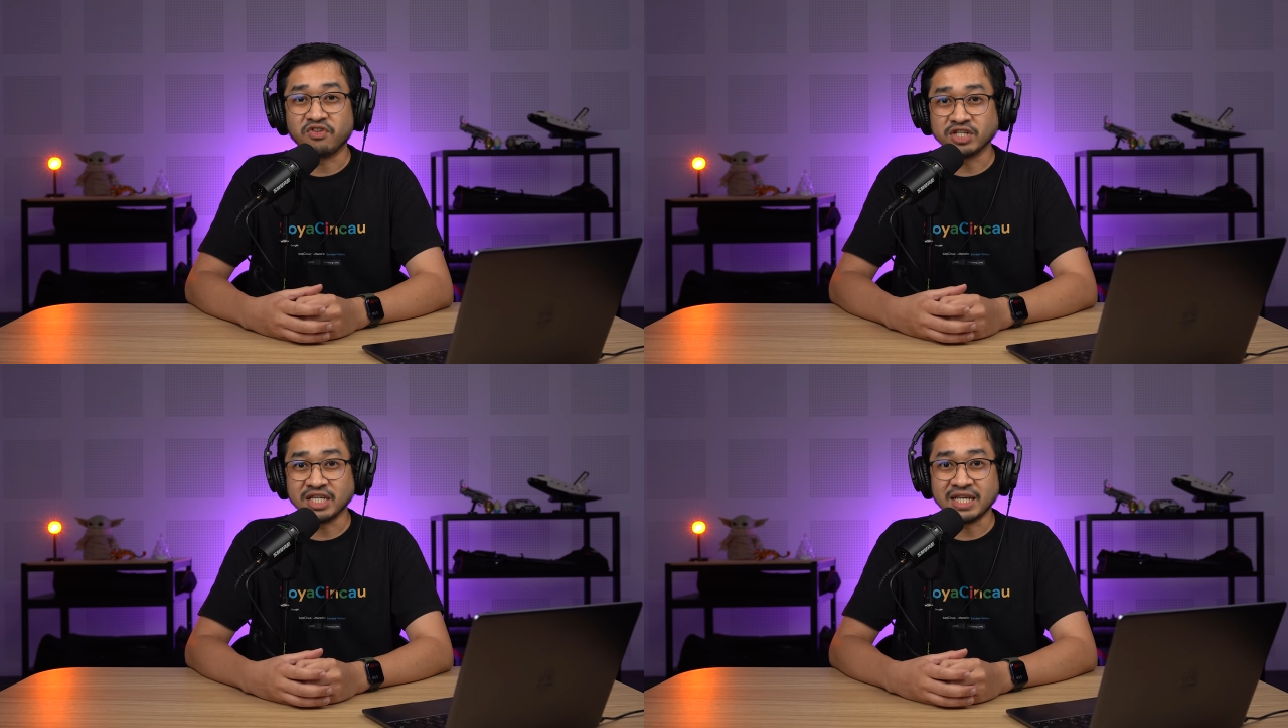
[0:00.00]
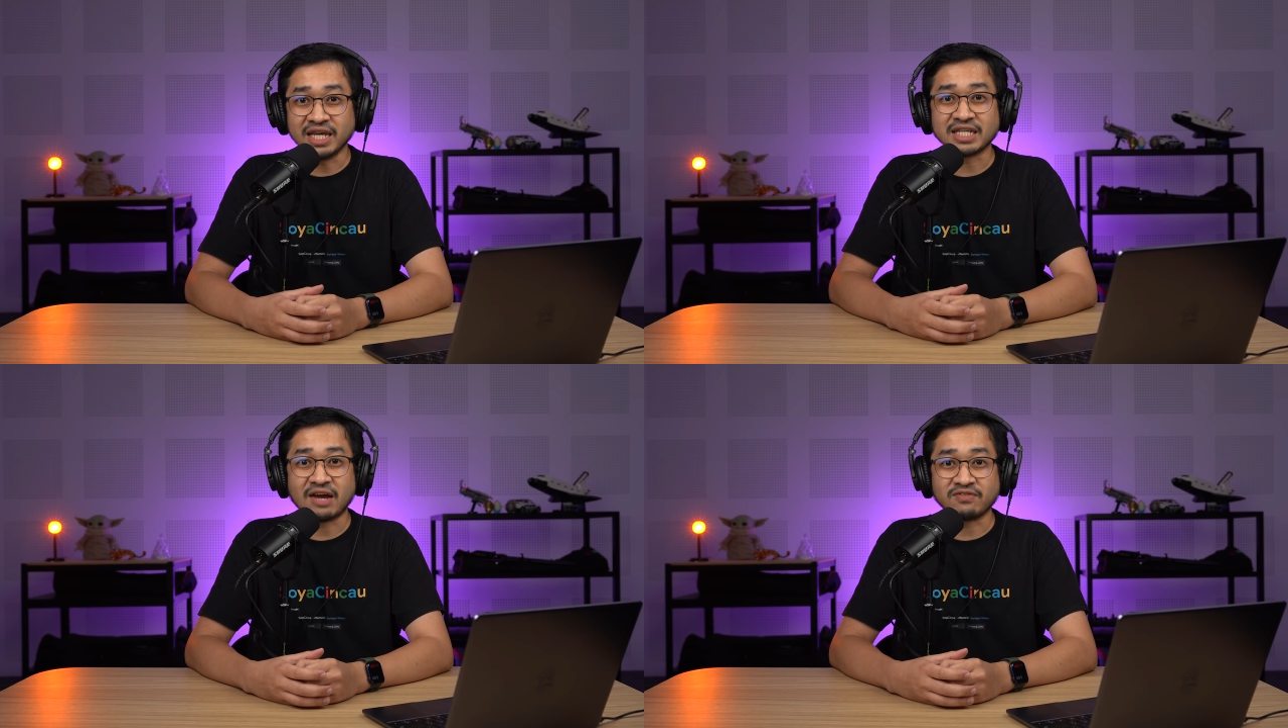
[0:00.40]
14
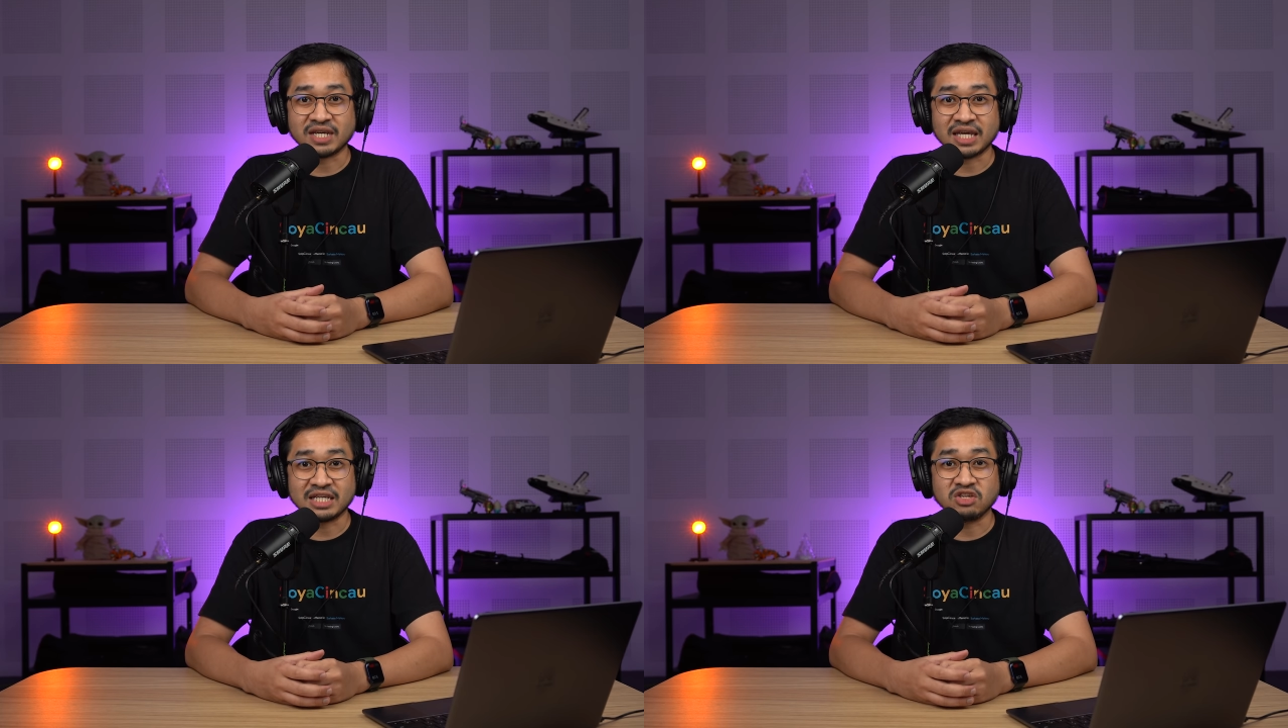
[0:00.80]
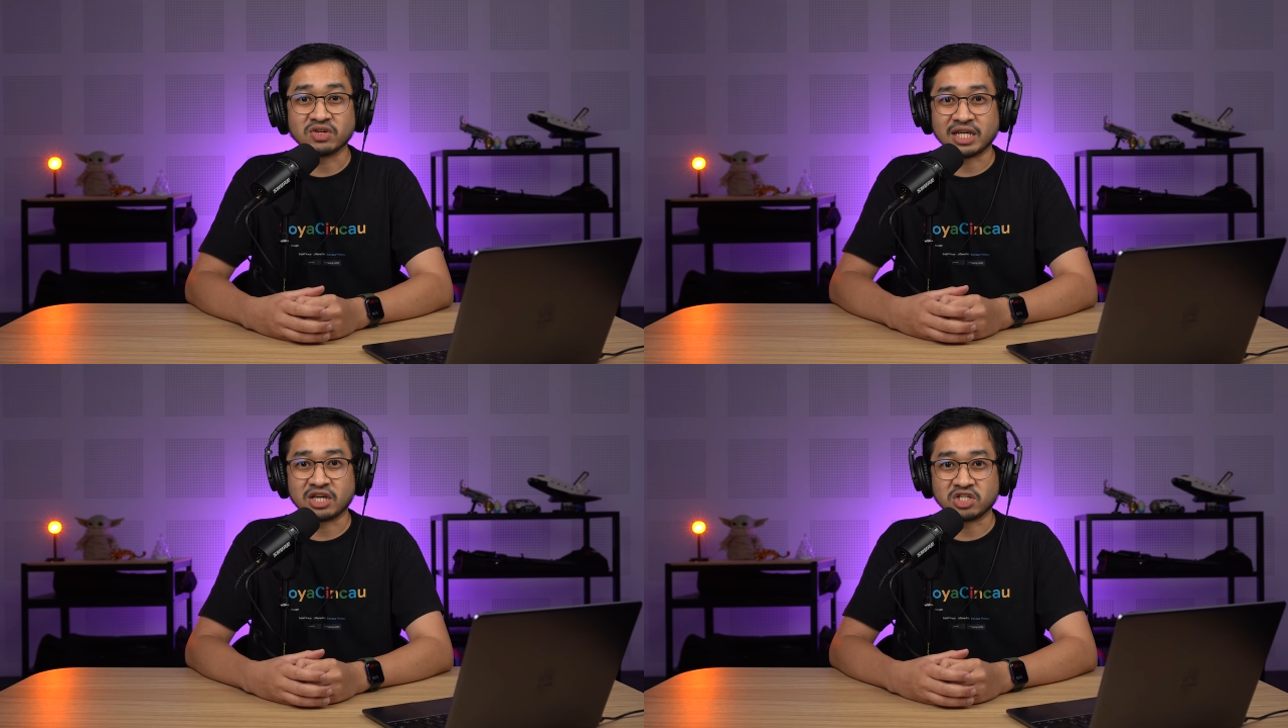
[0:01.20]
days after getting
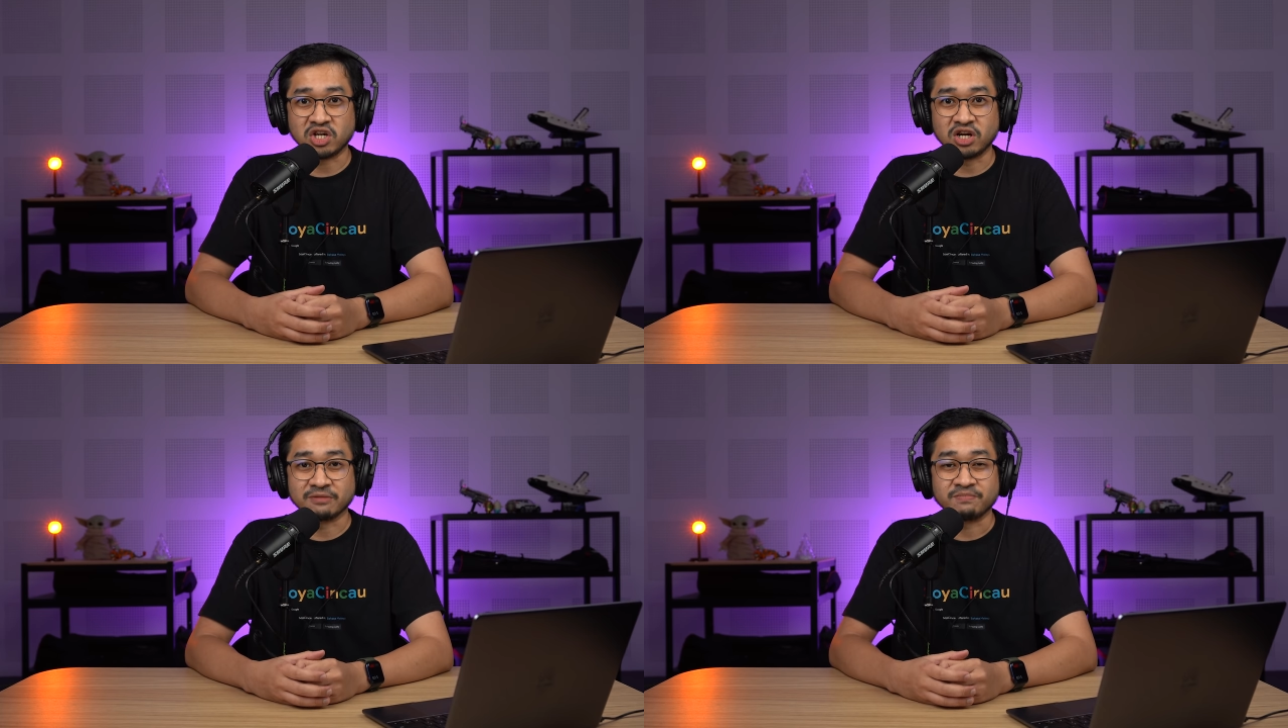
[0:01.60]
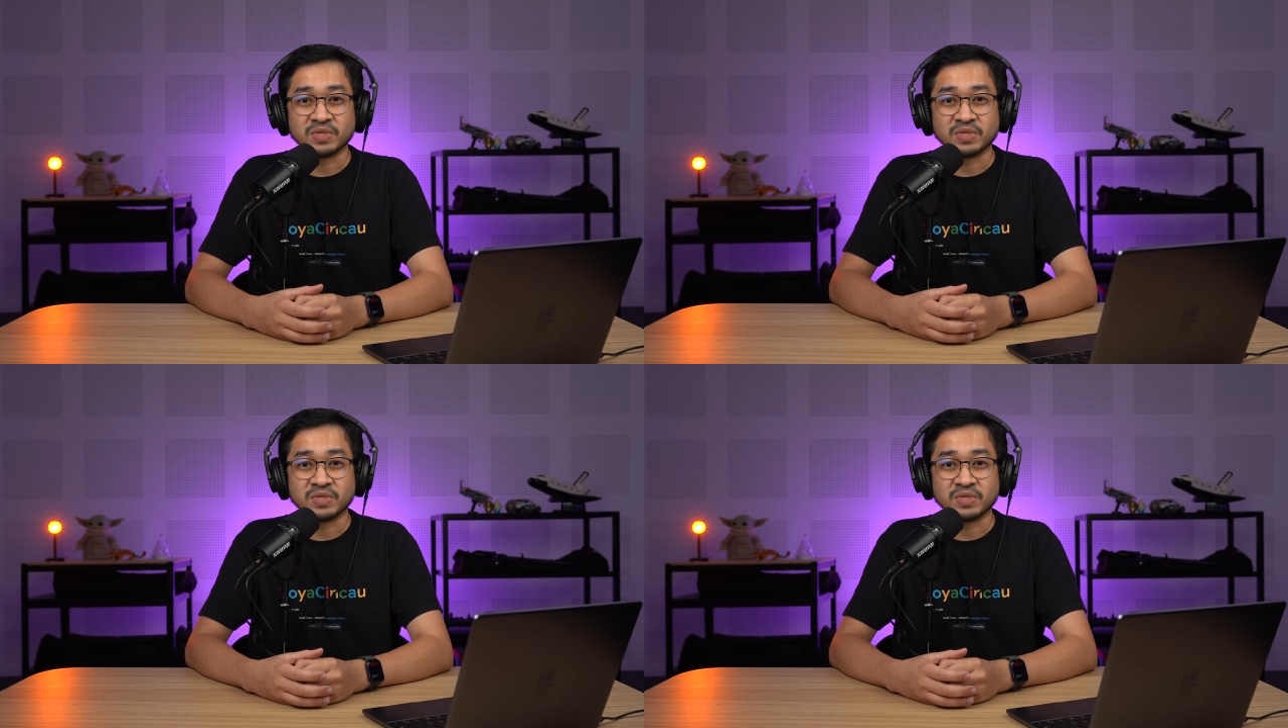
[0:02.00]
your second shot.